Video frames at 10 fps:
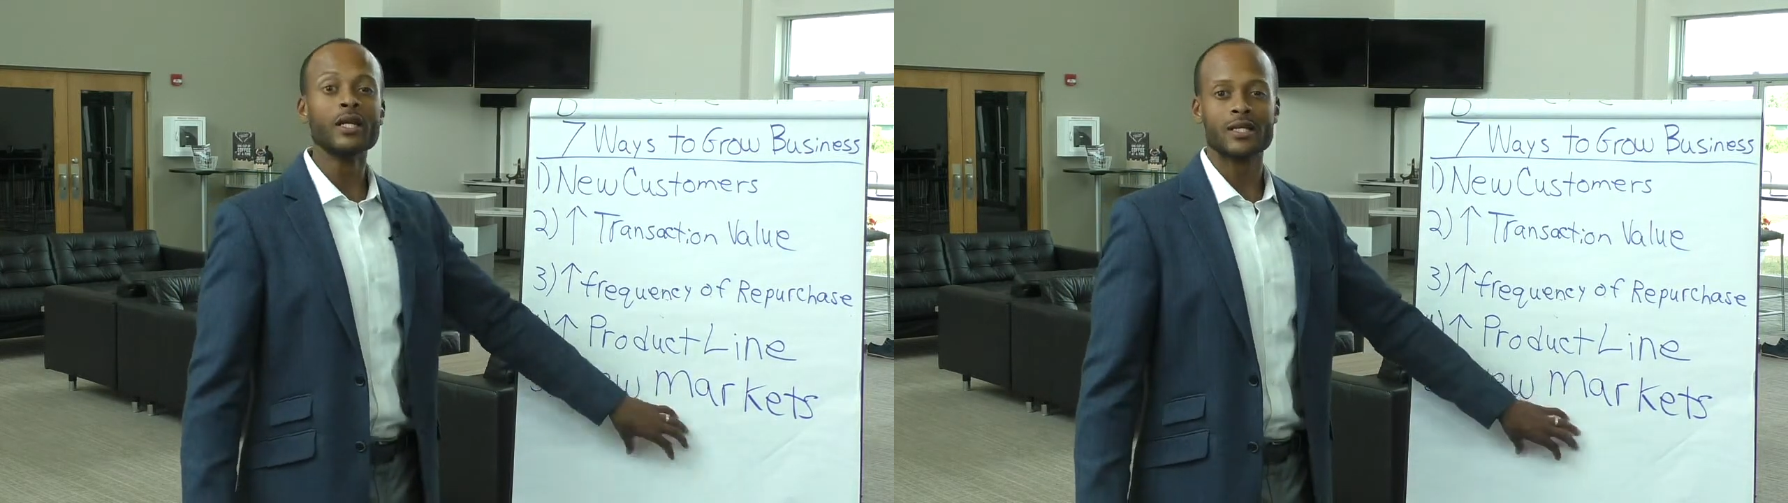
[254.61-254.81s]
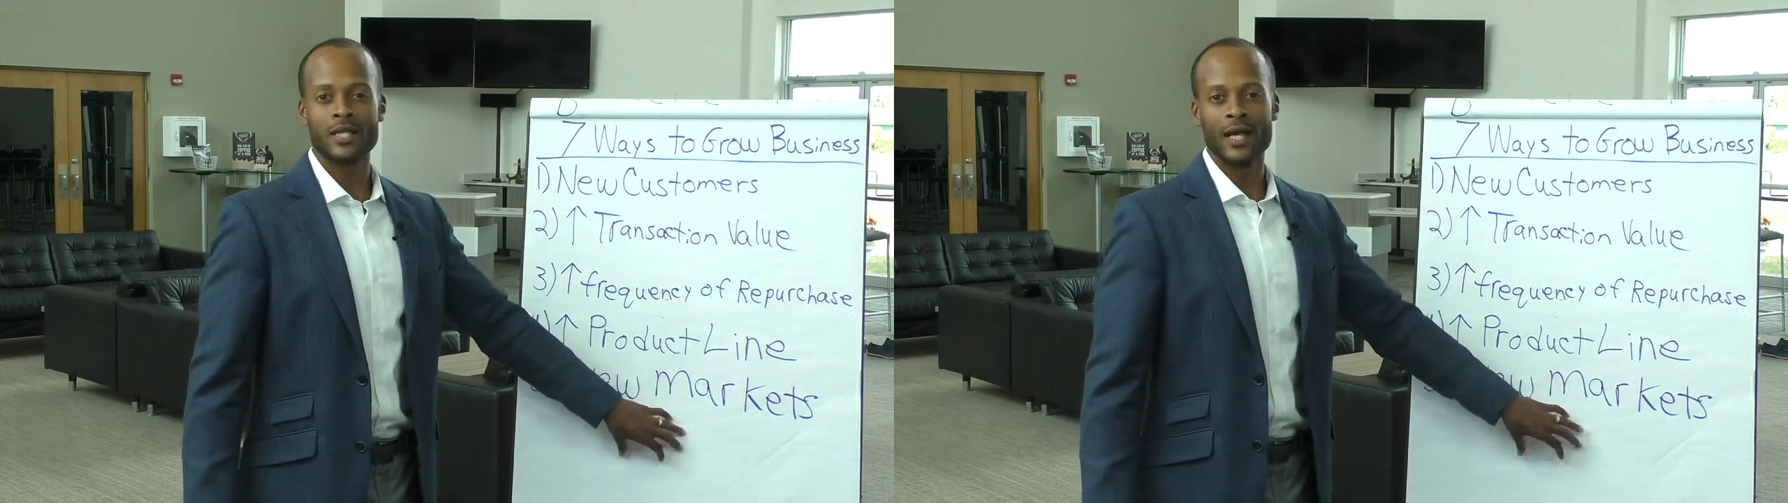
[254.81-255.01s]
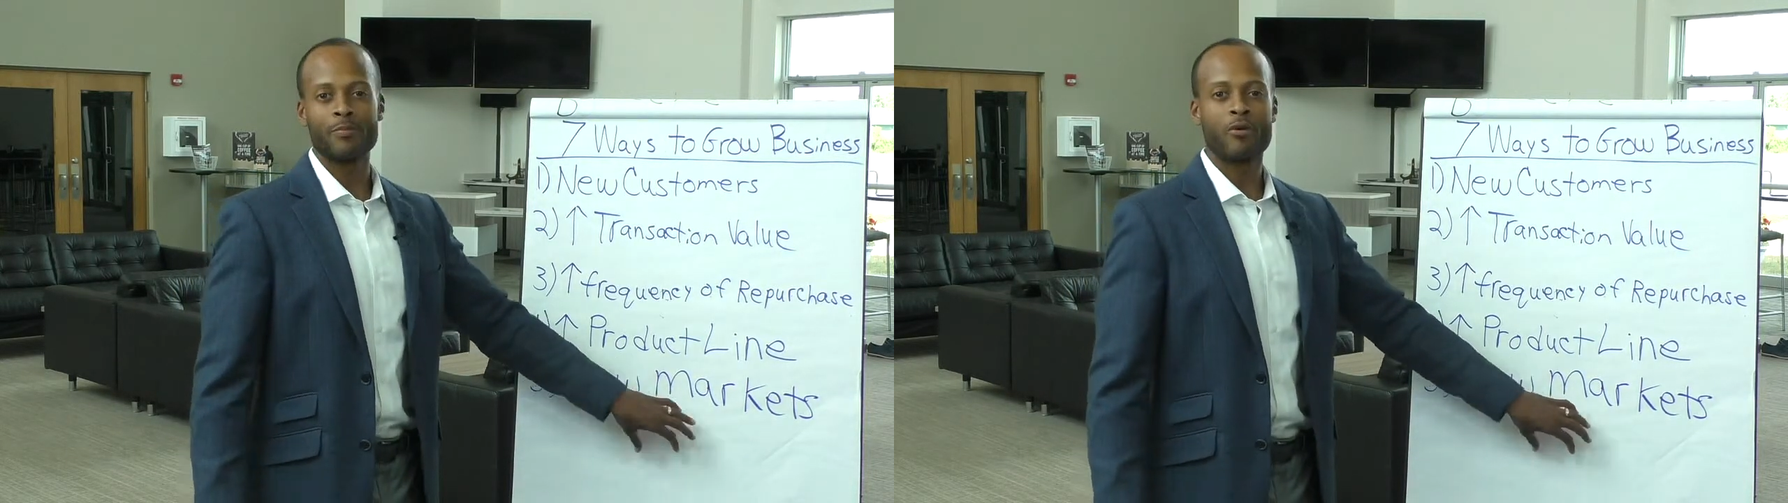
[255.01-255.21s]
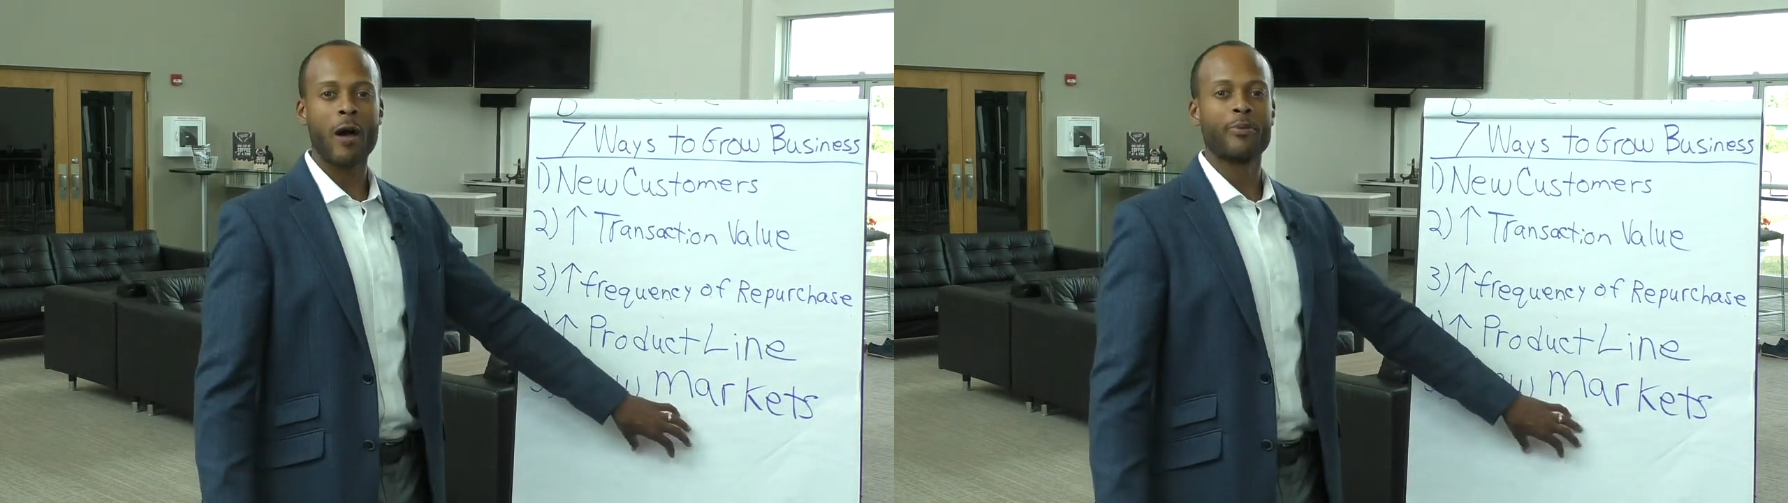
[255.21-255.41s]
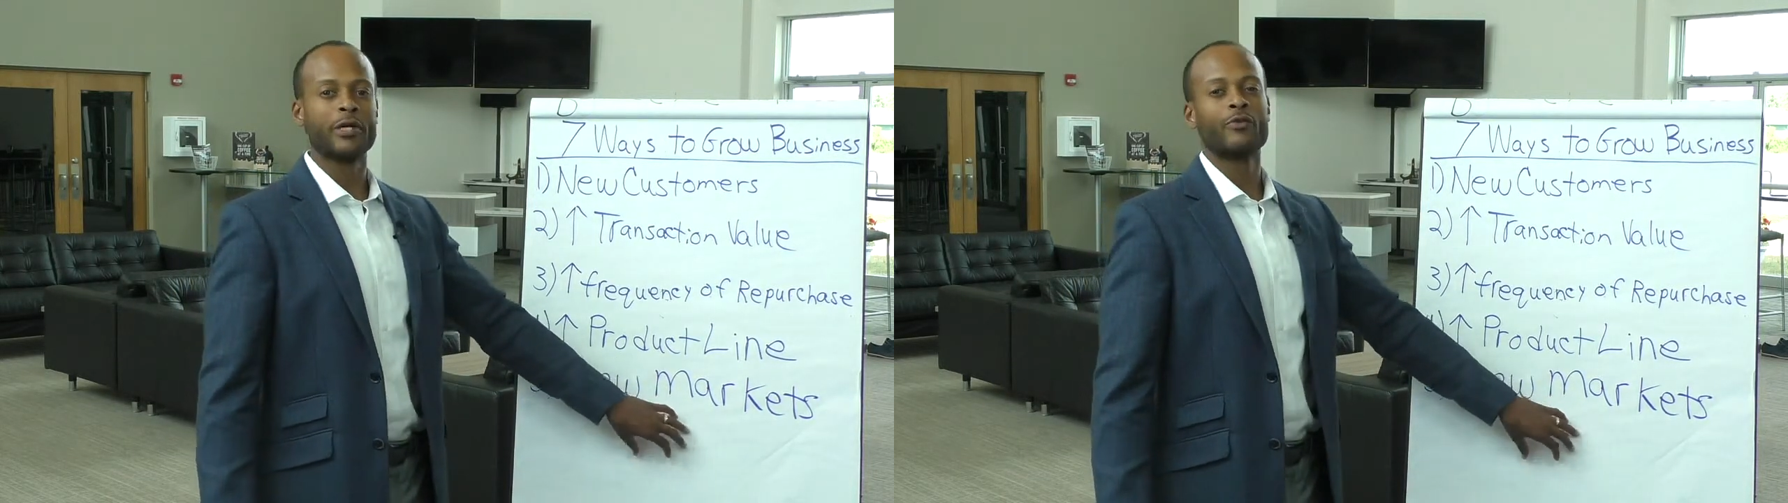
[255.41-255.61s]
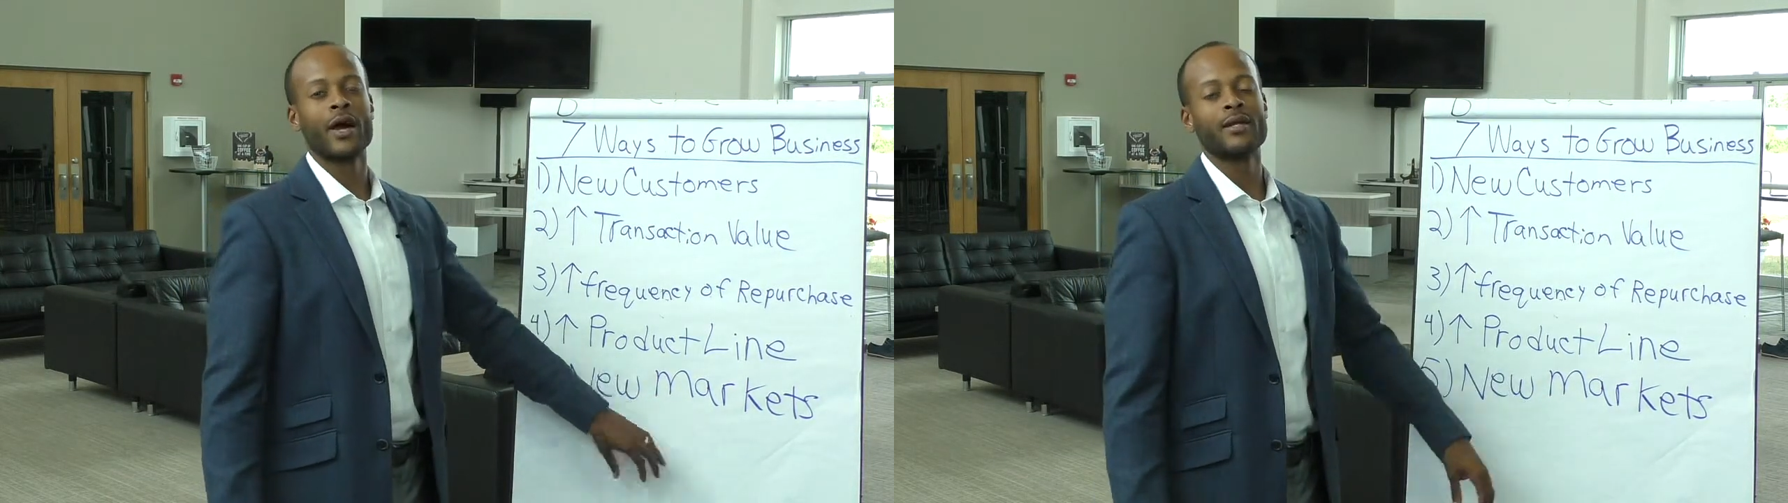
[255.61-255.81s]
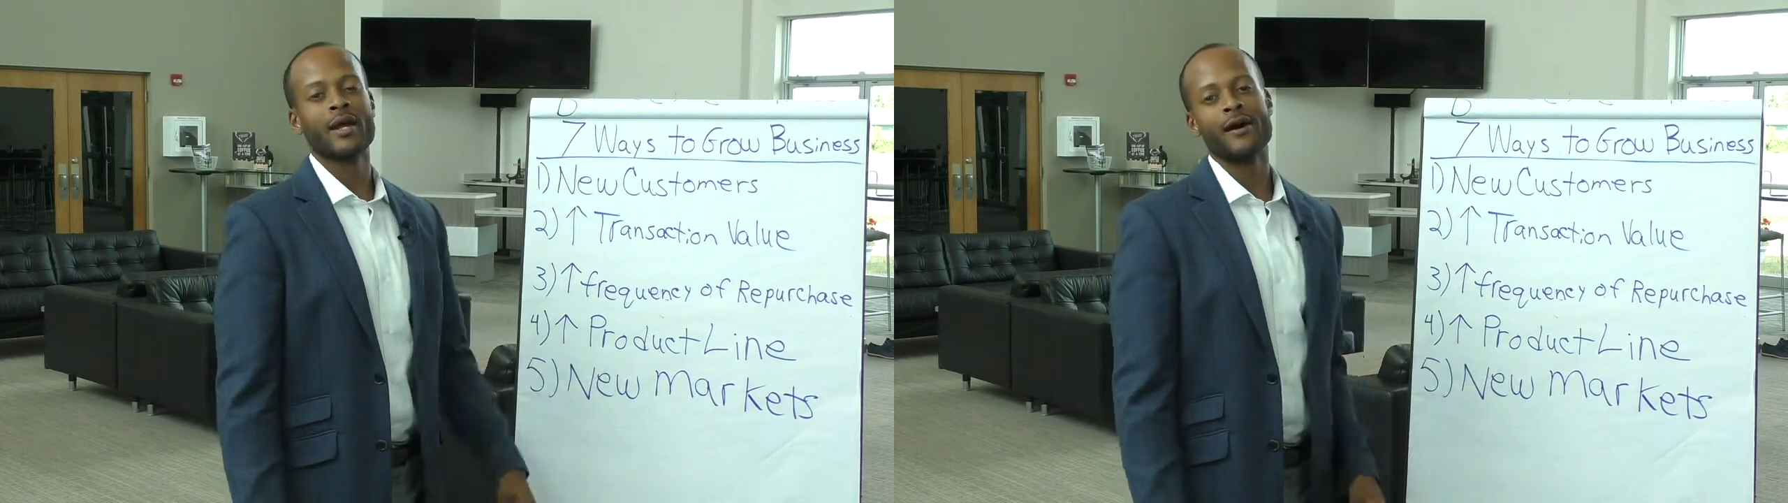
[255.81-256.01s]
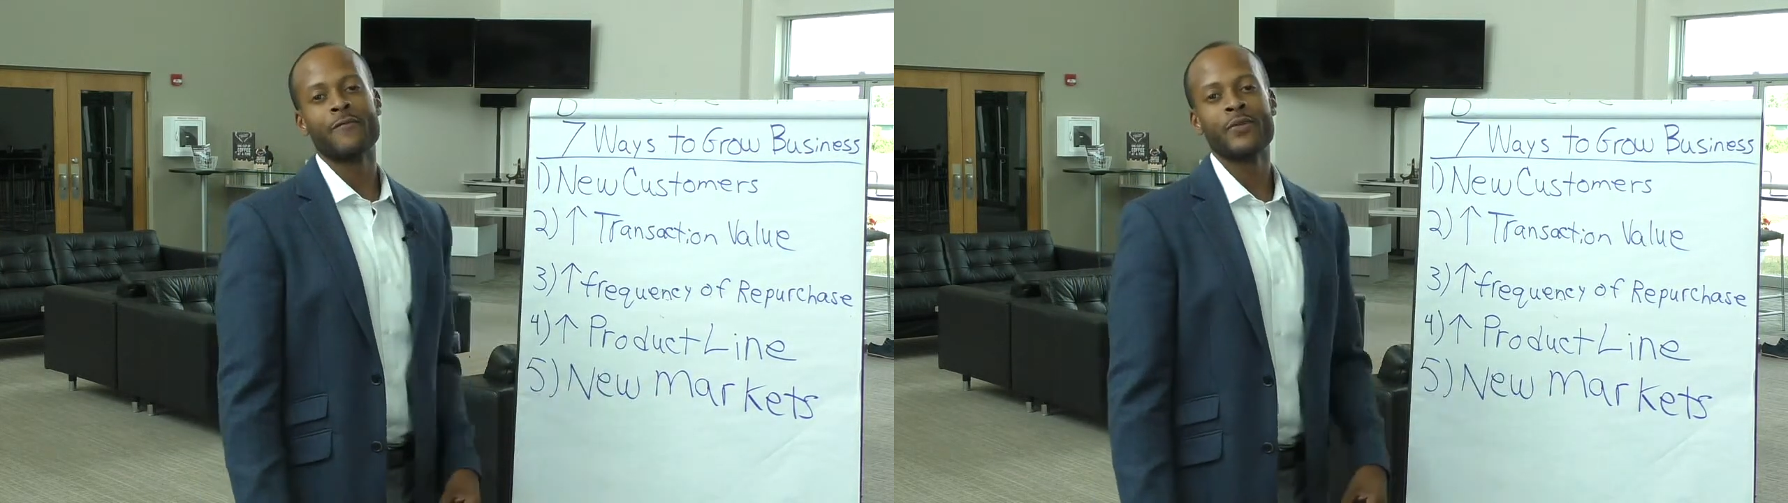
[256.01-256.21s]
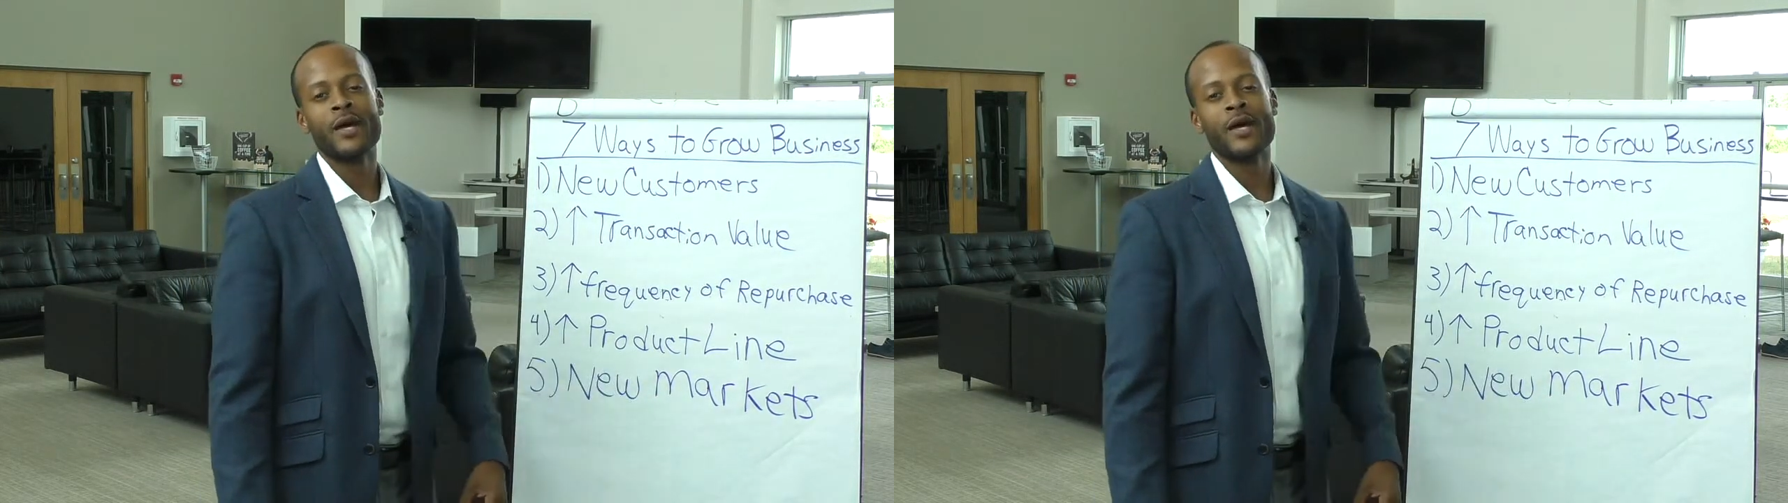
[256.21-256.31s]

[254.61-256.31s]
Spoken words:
estate property right now